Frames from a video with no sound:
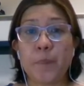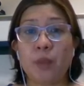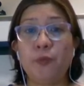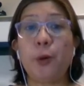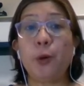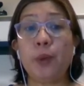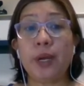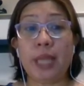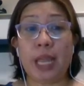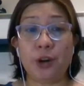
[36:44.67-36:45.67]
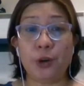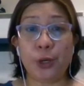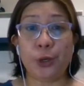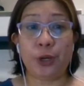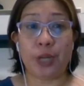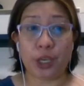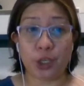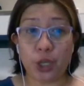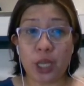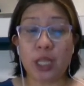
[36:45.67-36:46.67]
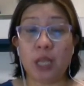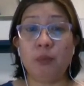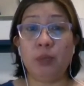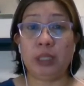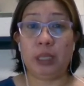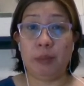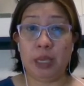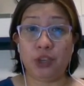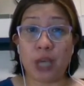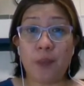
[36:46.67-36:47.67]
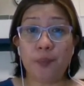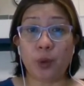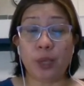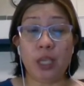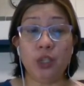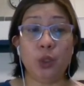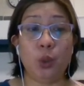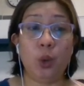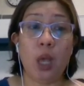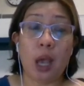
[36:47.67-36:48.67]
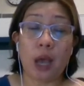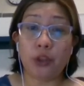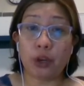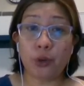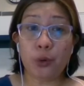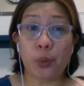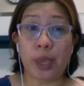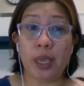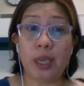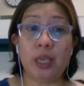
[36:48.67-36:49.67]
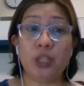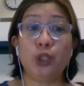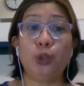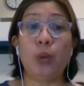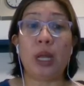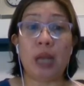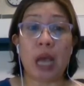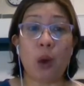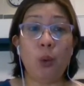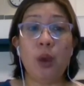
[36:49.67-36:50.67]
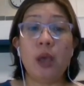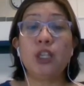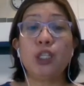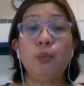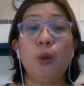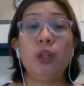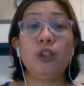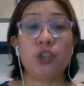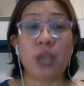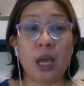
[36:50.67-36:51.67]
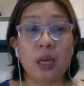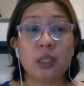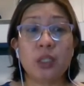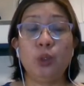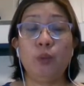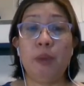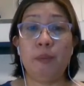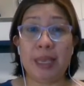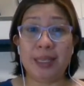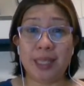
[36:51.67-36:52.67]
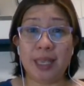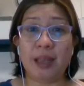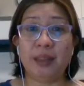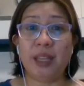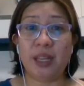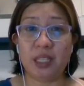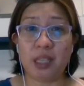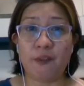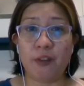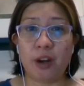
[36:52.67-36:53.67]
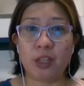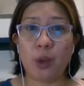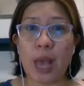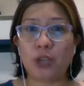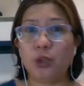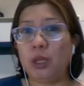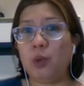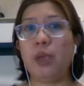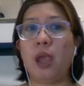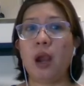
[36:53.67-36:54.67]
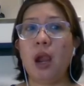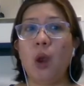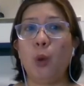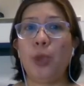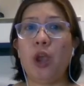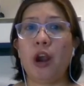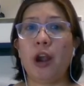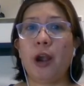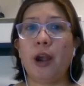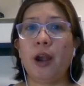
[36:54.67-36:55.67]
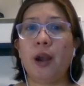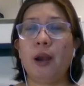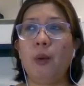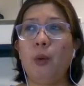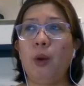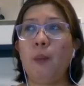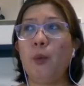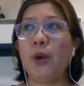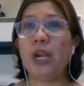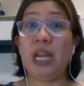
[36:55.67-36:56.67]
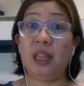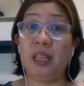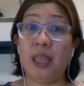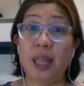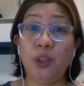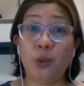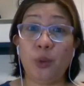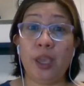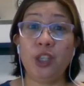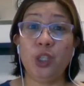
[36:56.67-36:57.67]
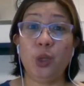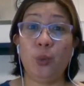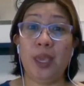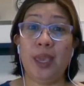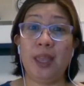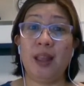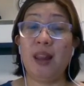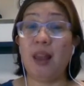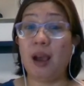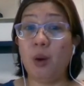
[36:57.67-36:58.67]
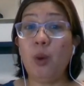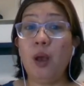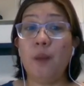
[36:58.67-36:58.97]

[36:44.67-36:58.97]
forward error correction in multimedia. Okay, so another way is to allow small chunks to be missing at the receiver. So actually we are more lenient. Okay, so we can allow